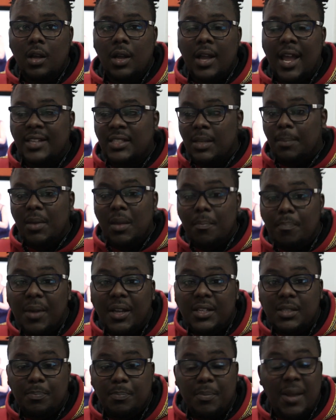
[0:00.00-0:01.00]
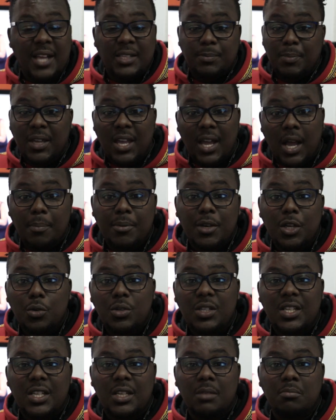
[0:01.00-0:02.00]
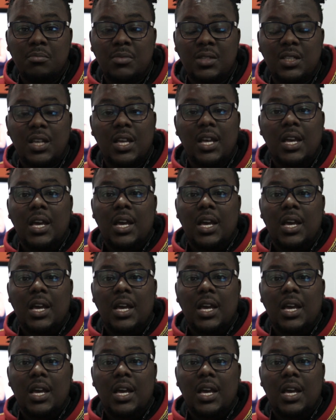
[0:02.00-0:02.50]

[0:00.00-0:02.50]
guys are being picked, guys picking up new teams,